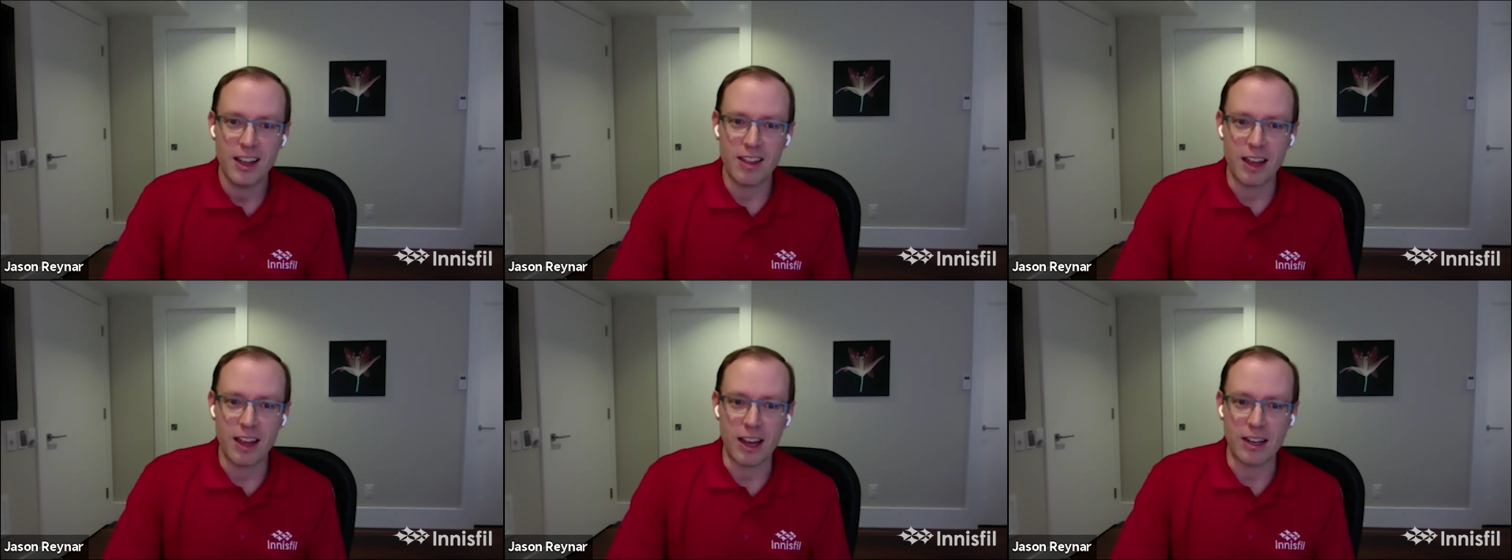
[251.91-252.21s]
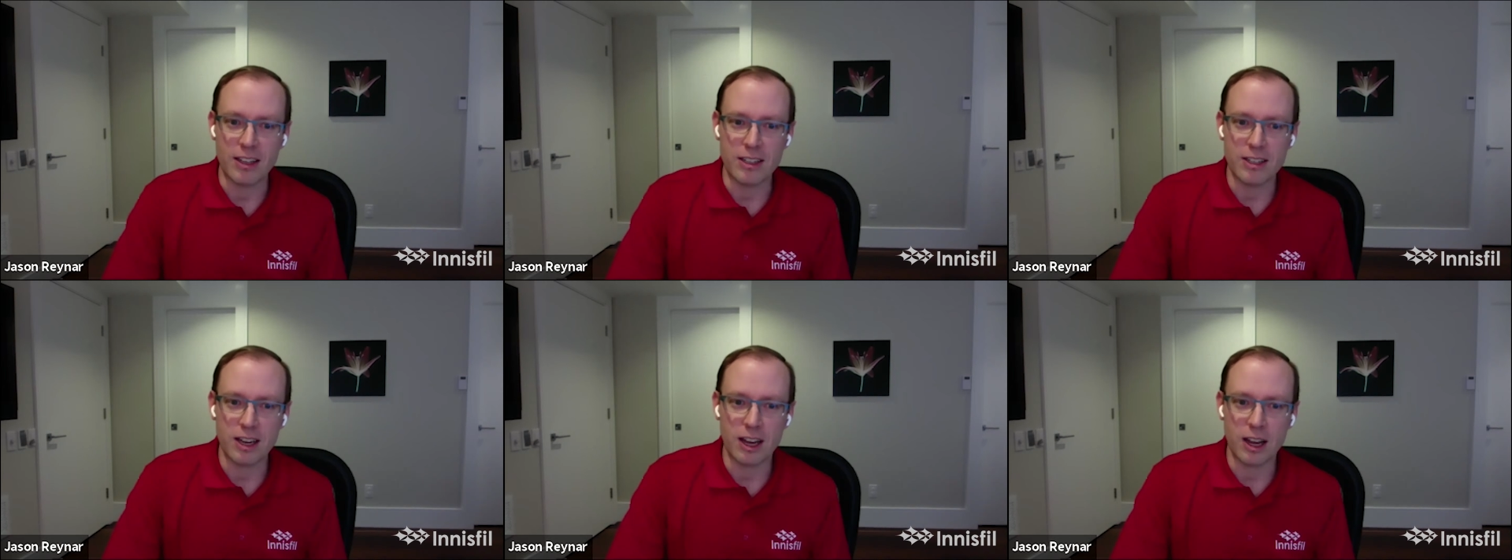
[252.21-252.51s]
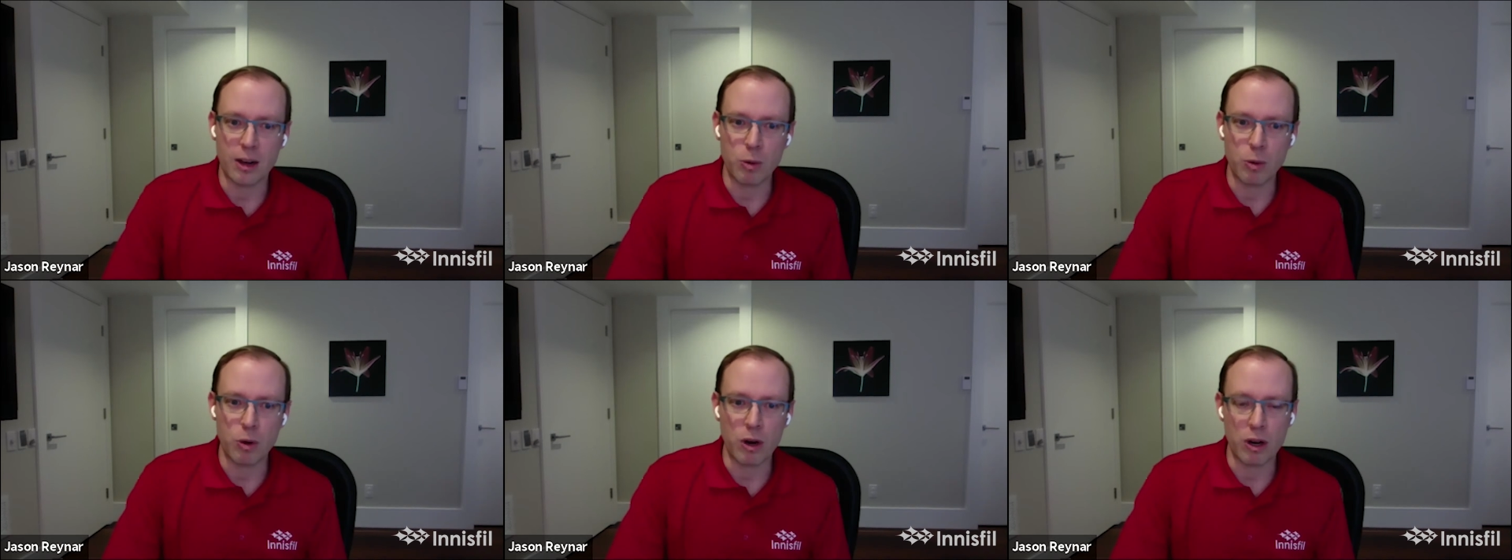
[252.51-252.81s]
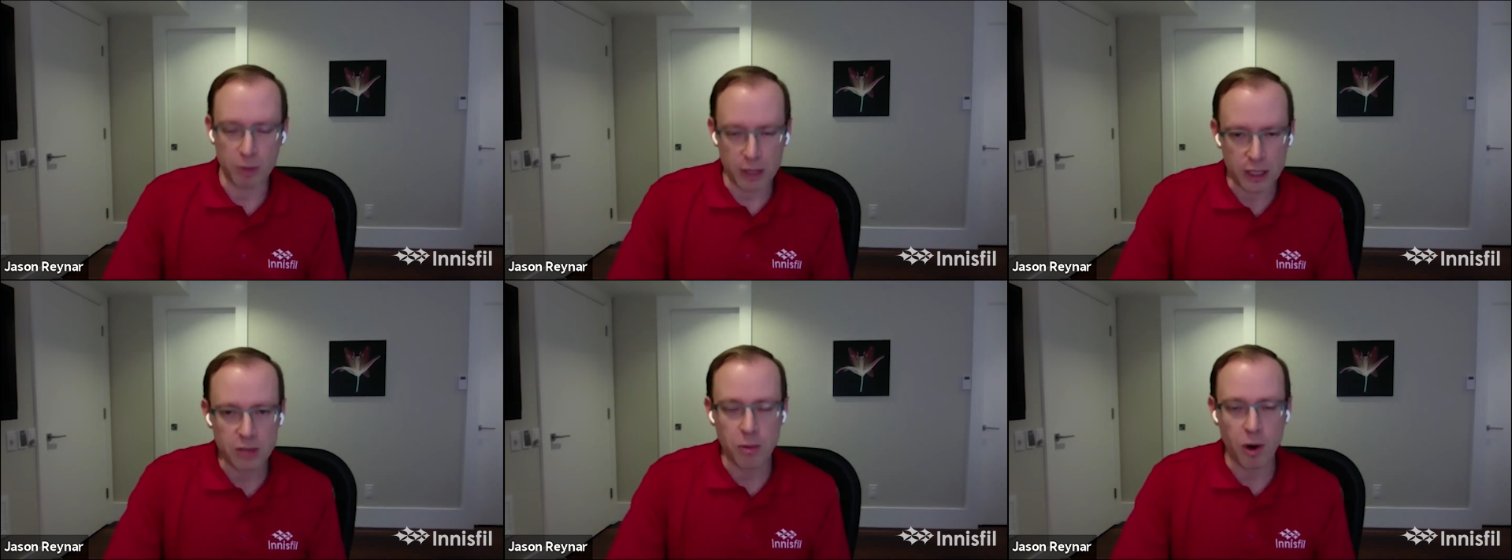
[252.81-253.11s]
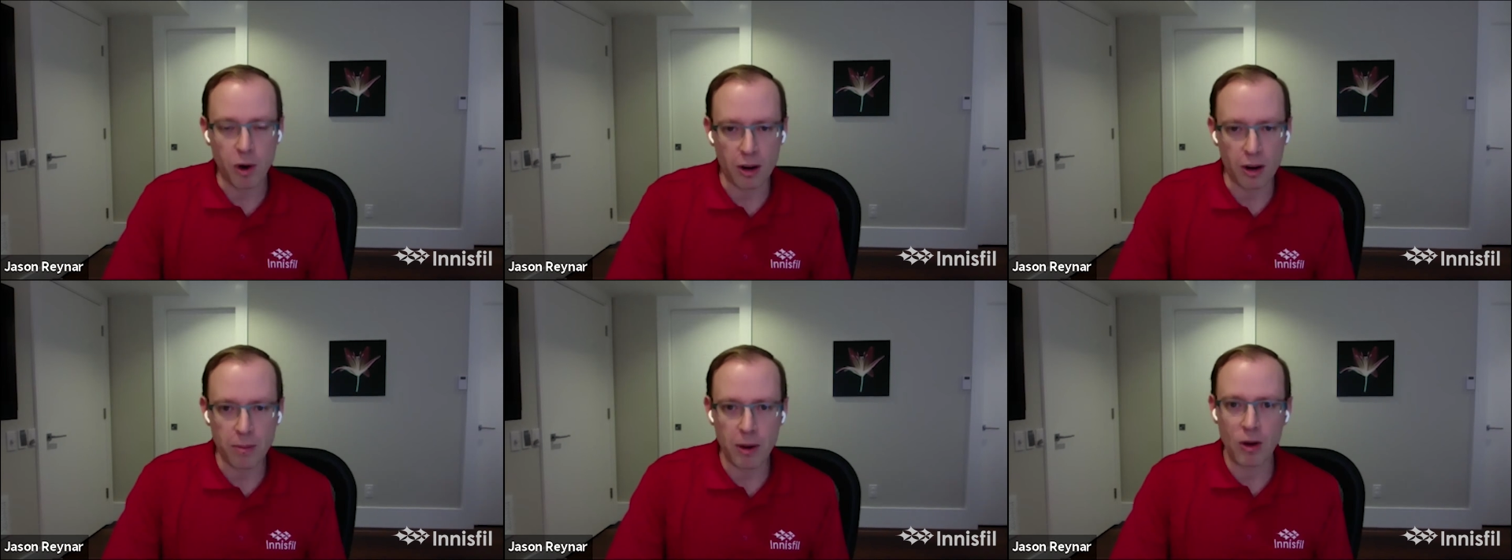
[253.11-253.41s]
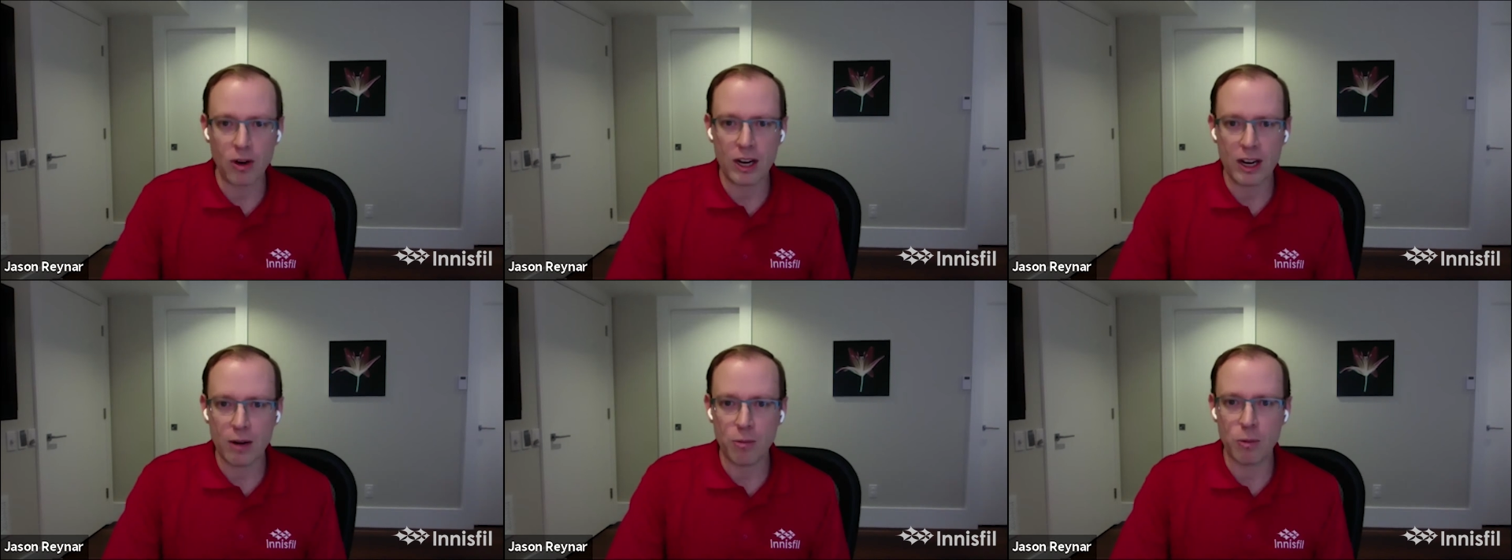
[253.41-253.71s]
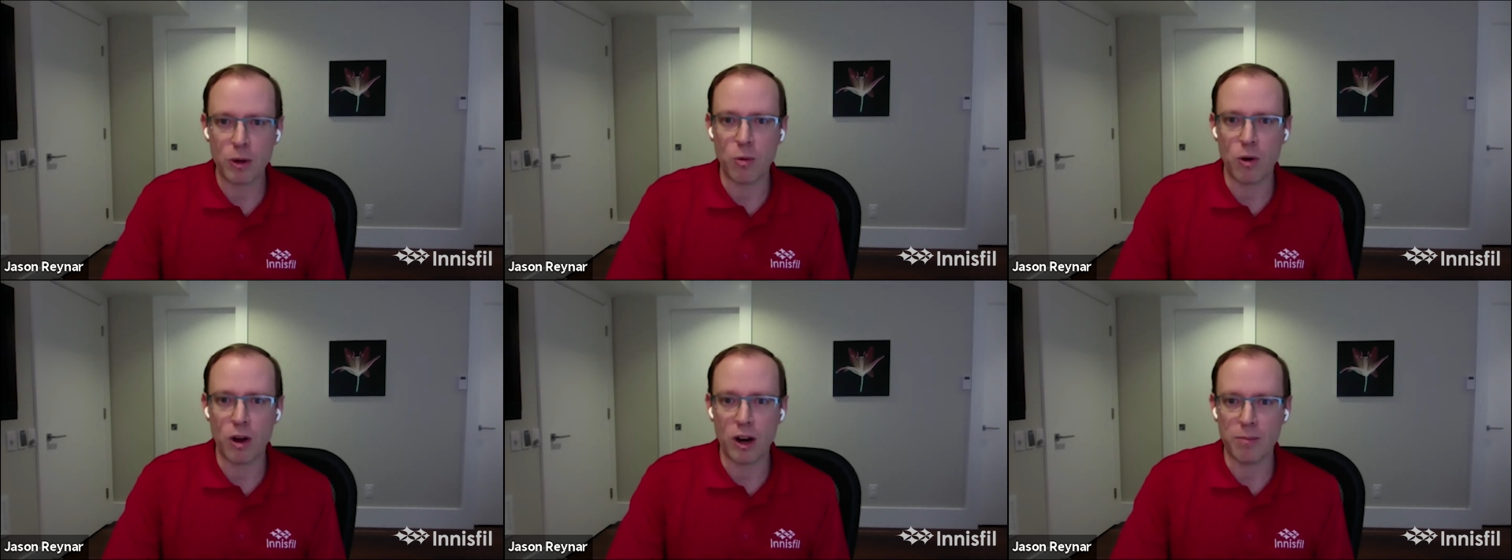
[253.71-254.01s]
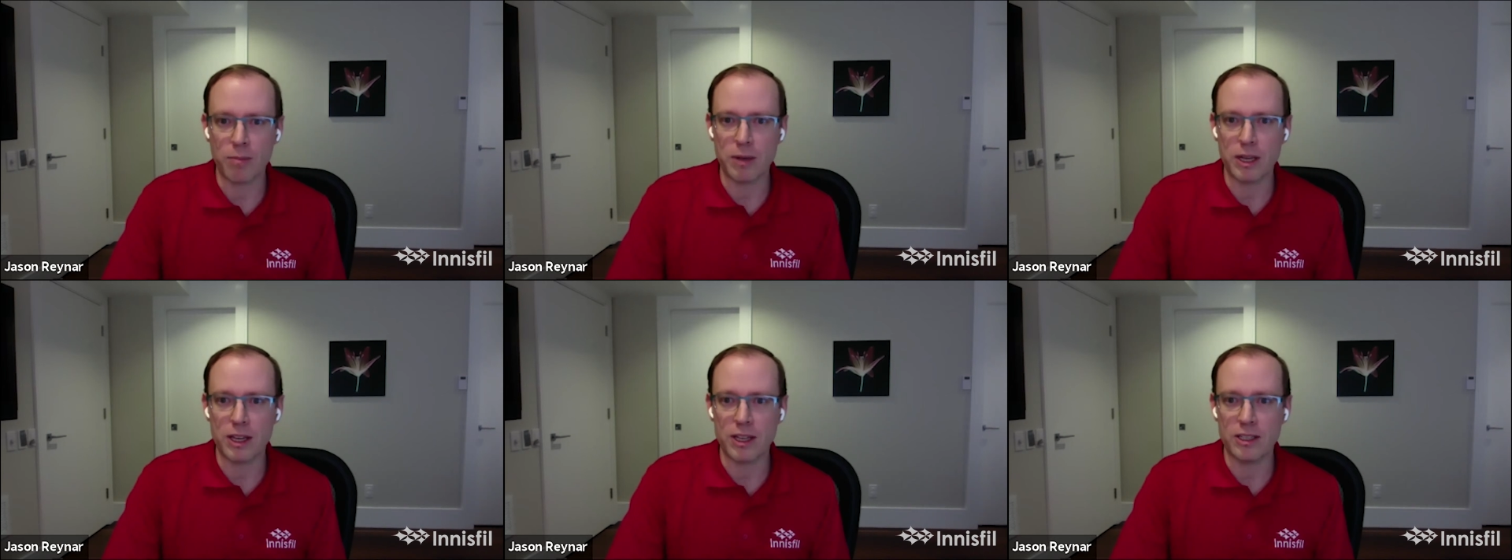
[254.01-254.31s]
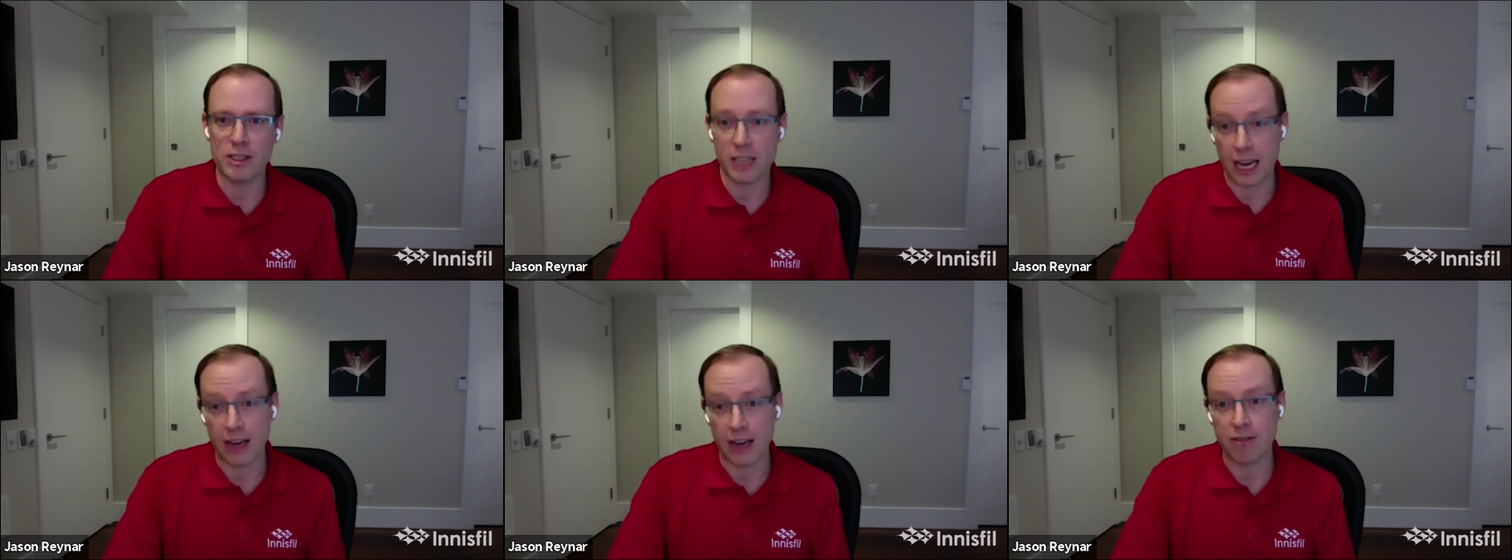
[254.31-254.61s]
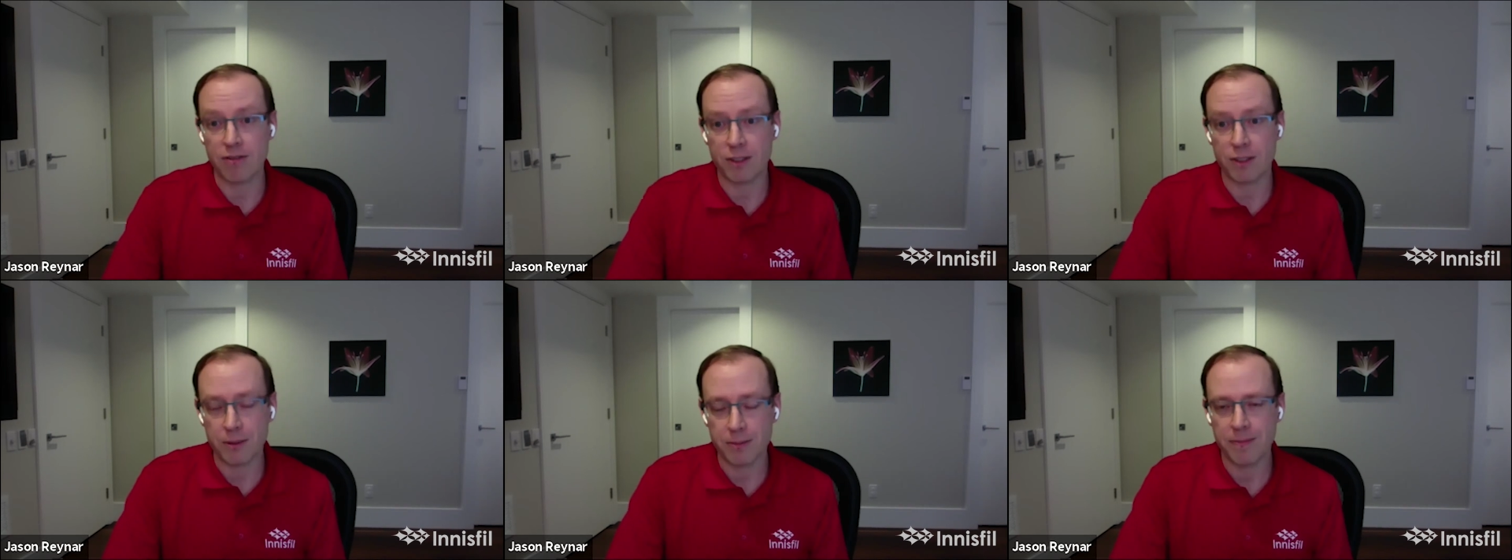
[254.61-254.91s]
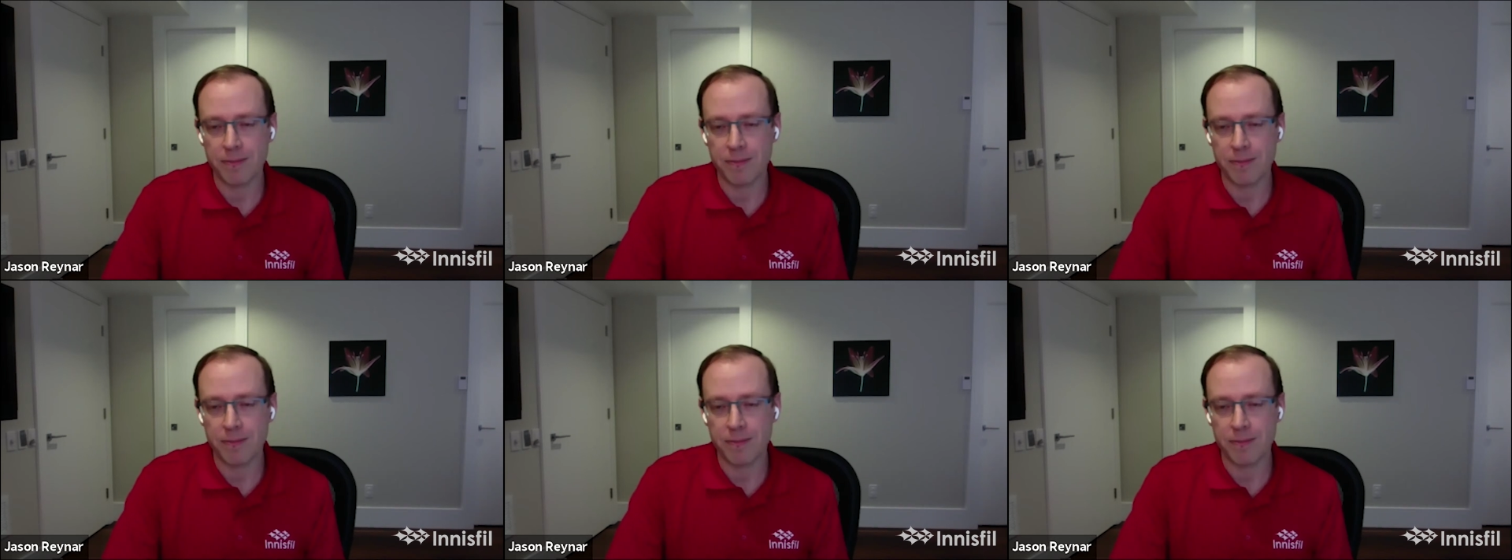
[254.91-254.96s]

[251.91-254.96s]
that we want to be smart about it and we want to be safe.